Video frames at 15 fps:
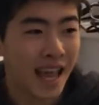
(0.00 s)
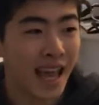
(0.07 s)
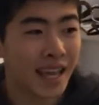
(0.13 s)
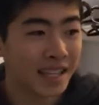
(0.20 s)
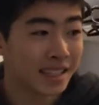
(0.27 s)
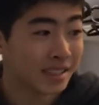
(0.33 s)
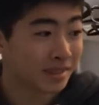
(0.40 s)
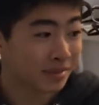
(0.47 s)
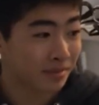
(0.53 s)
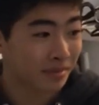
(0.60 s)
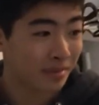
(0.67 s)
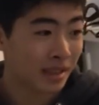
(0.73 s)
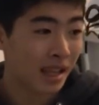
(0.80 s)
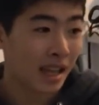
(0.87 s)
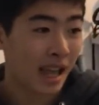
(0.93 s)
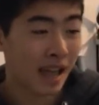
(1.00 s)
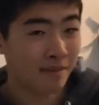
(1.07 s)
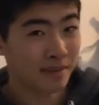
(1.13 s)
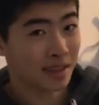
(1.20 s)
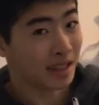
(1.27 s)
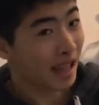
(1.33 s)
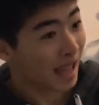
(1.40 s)
And
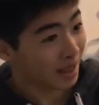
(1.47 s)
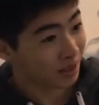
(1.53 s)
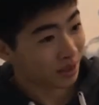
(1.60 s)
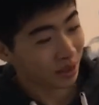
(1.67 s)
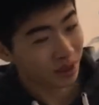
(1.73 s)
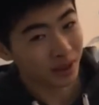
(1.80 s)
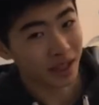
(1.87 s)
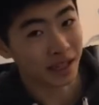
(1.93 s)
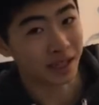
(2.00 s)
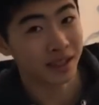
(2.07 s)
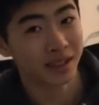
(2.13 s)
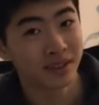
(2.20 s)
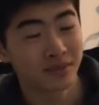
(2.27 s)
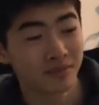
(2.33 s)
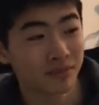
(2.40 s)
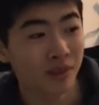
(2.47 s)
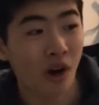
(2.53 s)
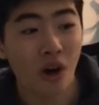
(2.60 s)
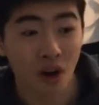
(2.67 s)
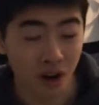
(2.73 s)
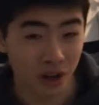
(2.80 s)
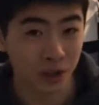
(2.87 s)
I mean, and they're like
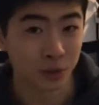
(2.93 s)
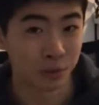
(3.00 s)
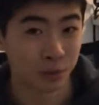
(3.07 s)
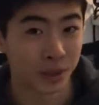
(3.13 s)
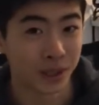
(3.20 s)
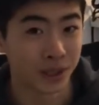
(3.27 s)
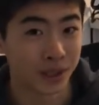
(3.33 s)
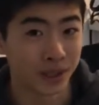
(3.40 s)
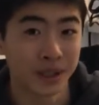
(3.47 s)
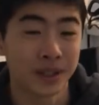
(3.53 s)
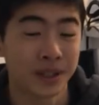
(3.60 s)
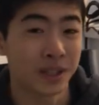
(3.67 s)
armored.